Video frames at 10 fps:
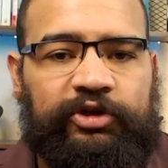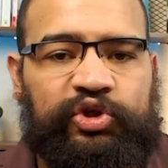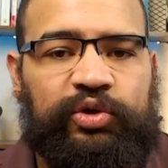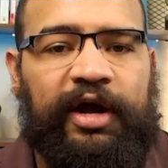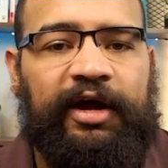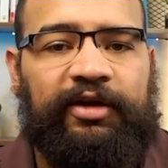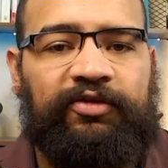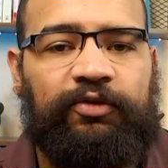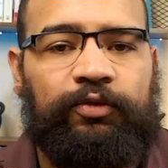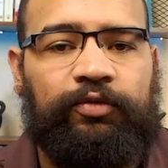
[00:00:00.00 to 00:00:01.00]
trying
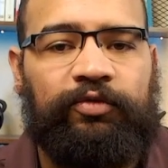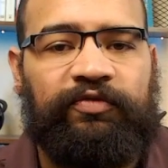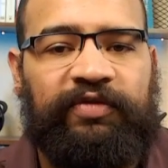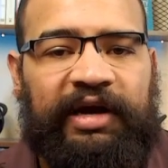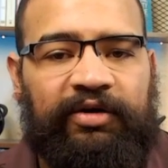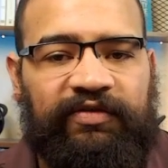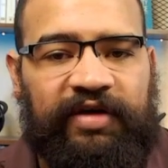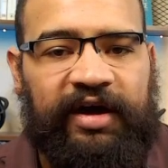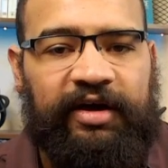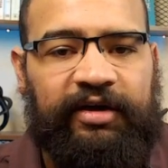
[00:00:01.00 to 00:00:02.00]
to
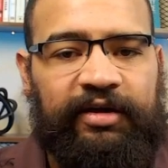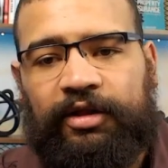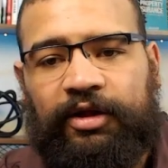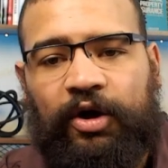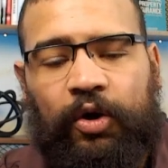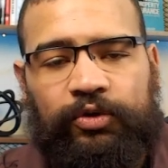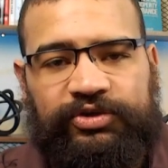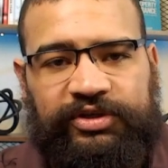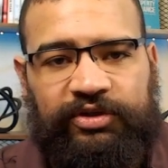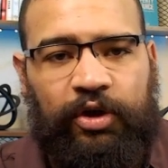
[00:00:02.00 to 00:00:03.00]
verify a whole
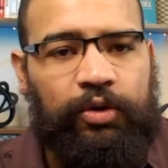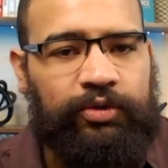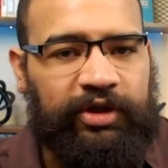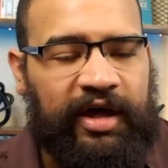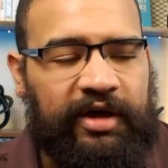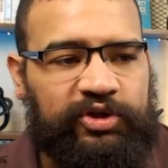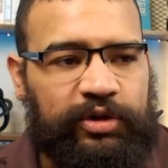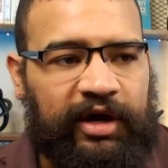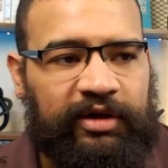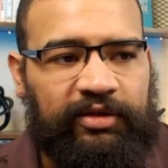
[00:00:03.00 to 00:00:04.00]
the whole the
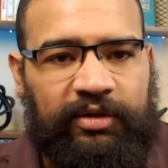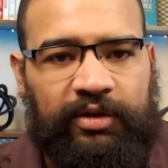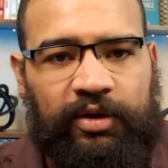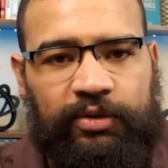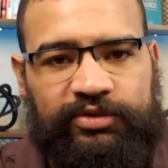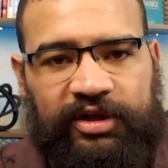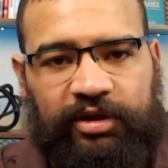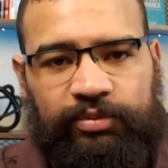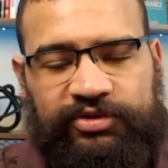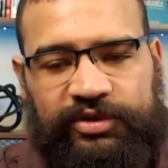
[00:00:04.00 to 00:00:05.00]
contract that a wholesaler
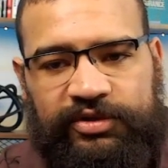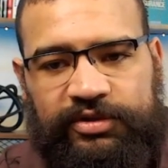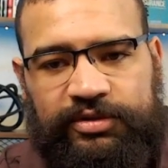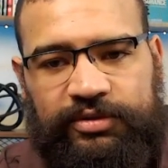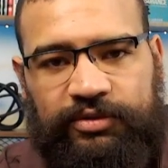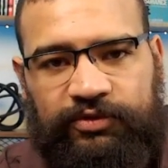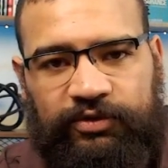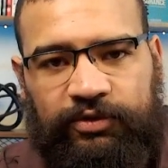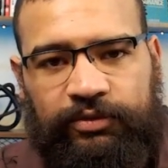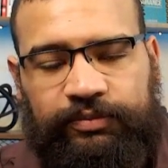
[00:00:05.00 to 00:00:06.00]
presents to
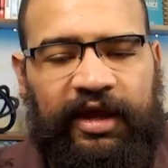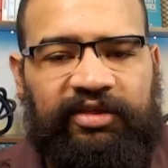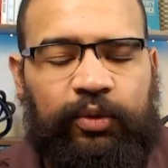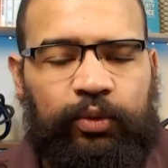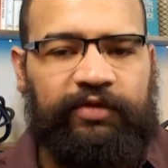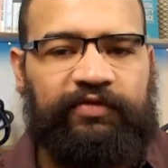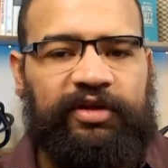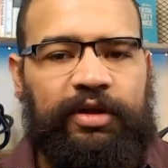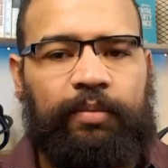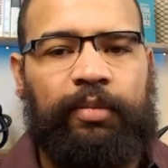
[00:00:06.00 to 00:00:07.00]
you. I think one of
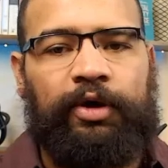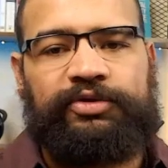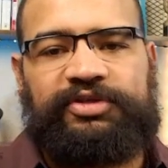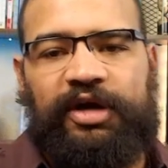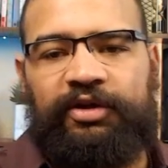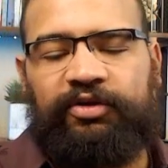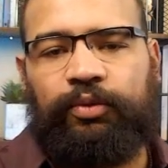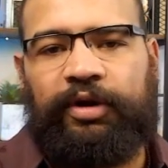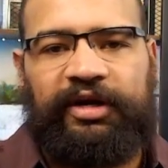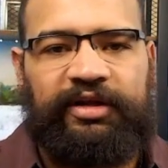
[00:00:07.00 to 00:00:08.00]
the most
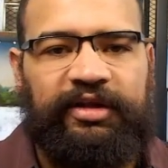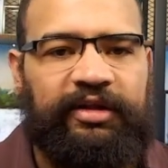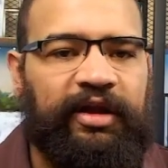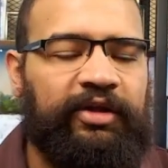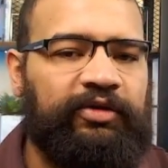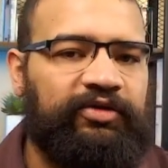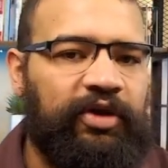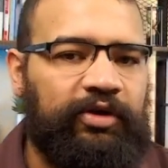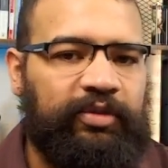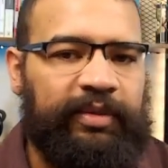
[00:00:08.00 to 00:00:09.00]
underrated and under
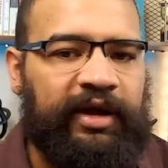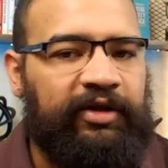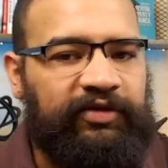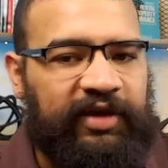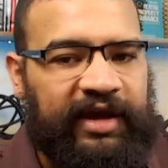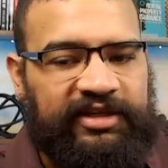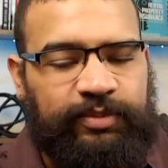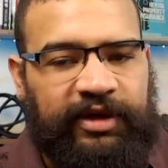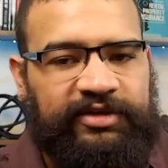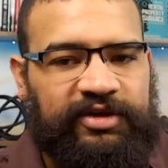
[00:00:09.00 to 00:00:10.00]
talked about
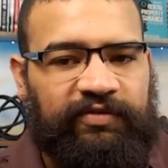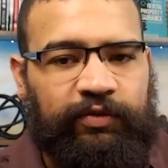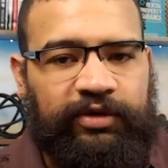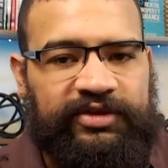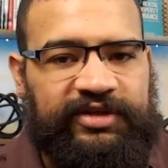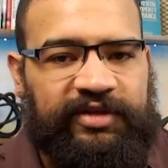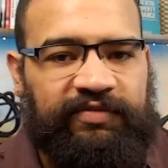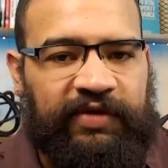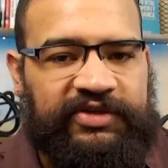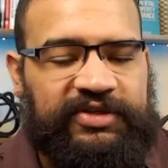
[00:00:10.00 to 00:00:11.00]
aspects of real estate
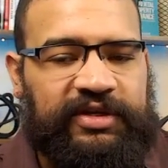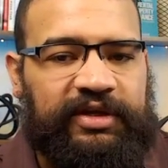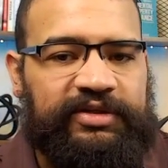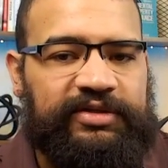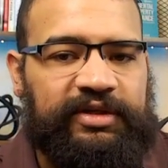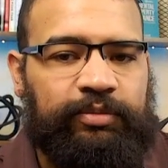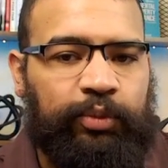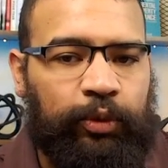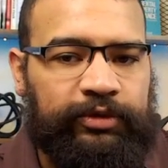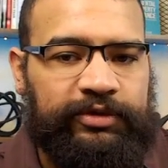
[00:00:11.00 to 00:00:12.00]
investing is the
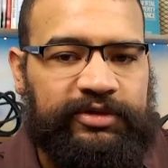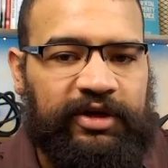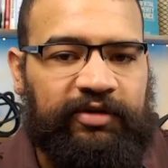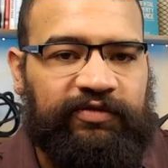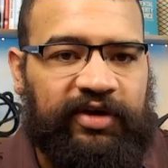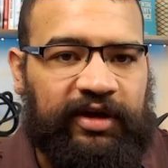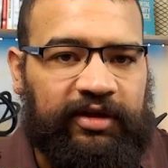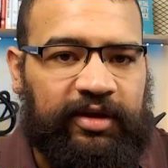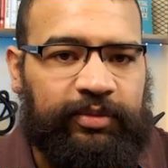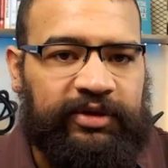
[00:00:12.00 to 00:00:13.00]
importance of title
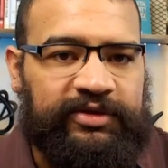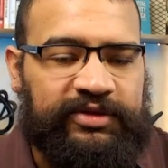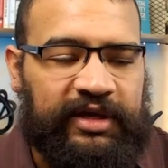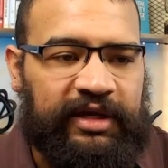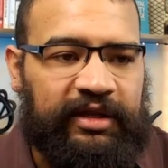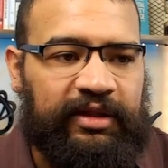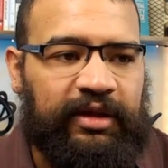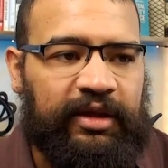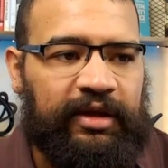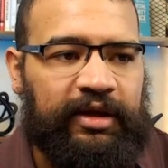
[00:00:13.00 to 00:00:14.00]
companies in
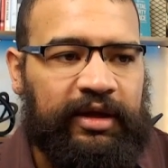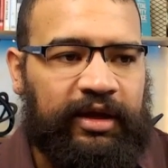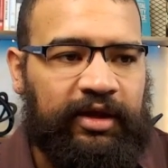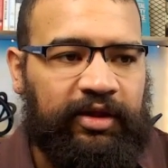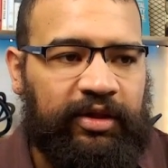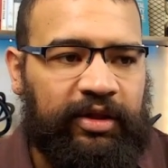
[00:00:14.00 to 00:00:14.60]
uh,